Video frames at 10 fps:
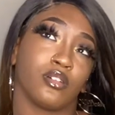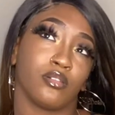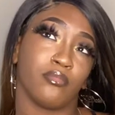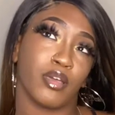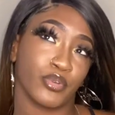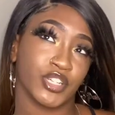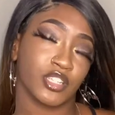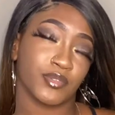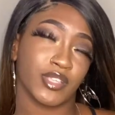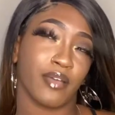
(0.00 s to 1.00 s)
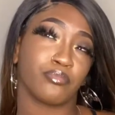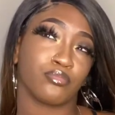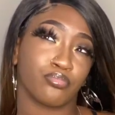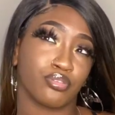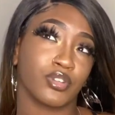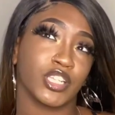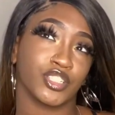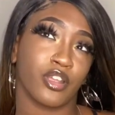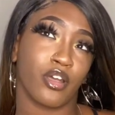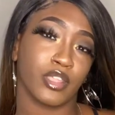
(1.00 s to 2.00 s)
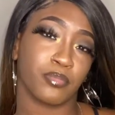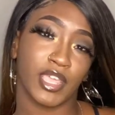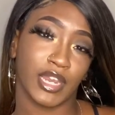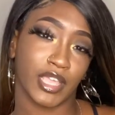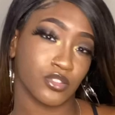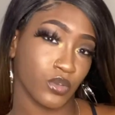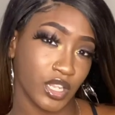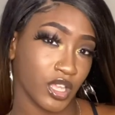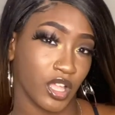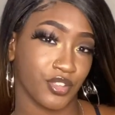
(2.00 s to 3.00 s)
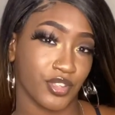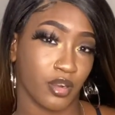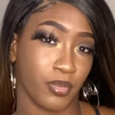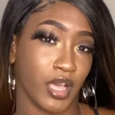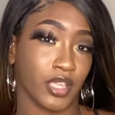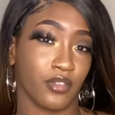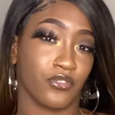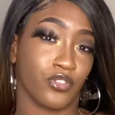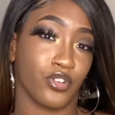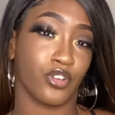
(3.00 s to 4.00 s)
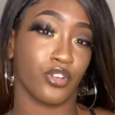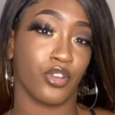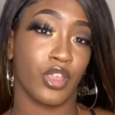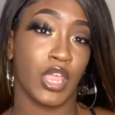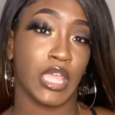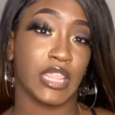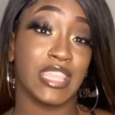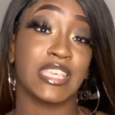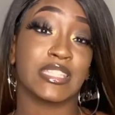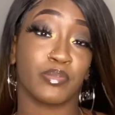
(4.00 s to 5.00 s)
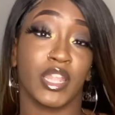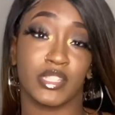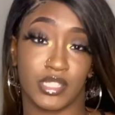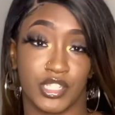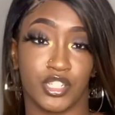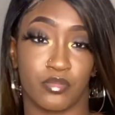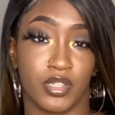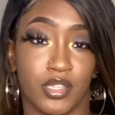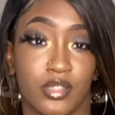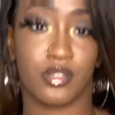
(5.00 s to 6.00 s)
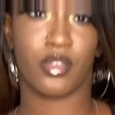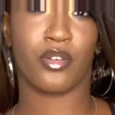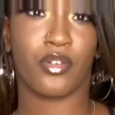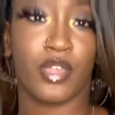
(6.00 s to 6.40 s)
membership, so I'm pretty sure I only paid like $20 out of pocket for this plus the shipping. So